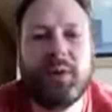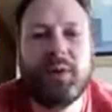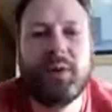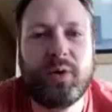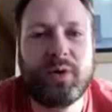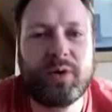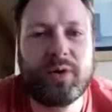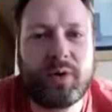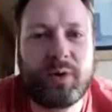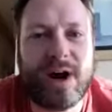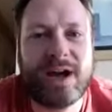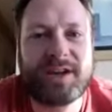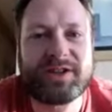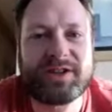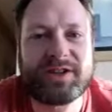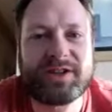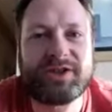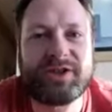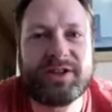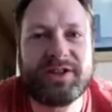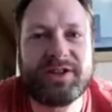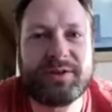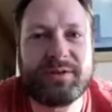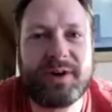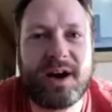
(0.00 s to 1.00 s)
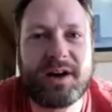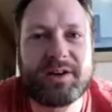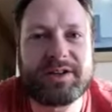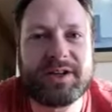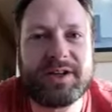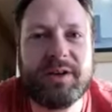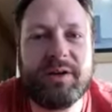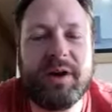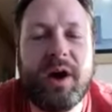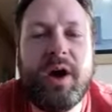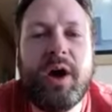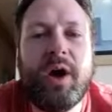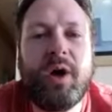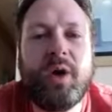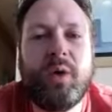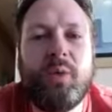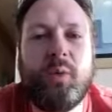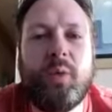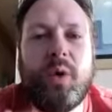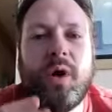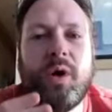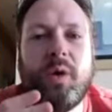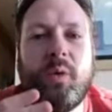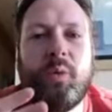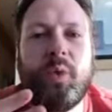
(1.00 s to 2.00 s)
important to ask you.
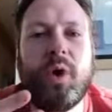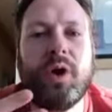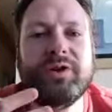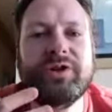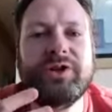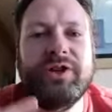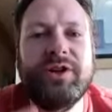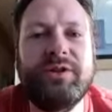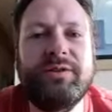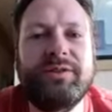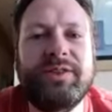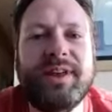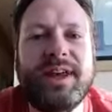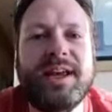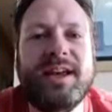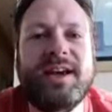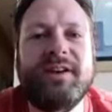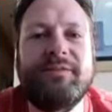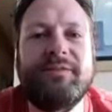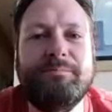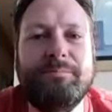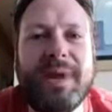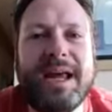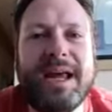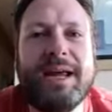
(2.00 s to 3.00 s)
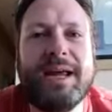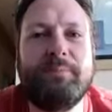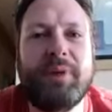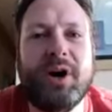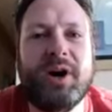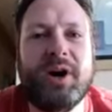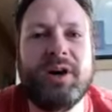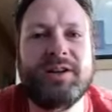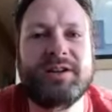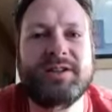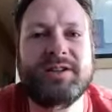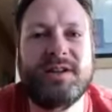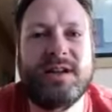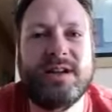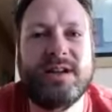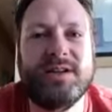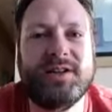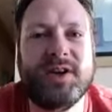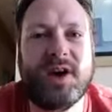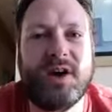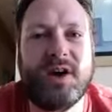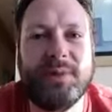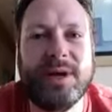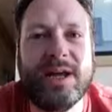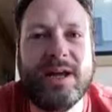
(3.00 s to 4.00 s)
What, what do you think of me personally,
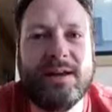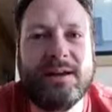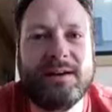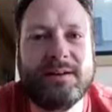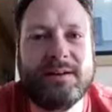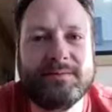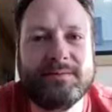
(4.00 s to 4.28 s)
Tommy?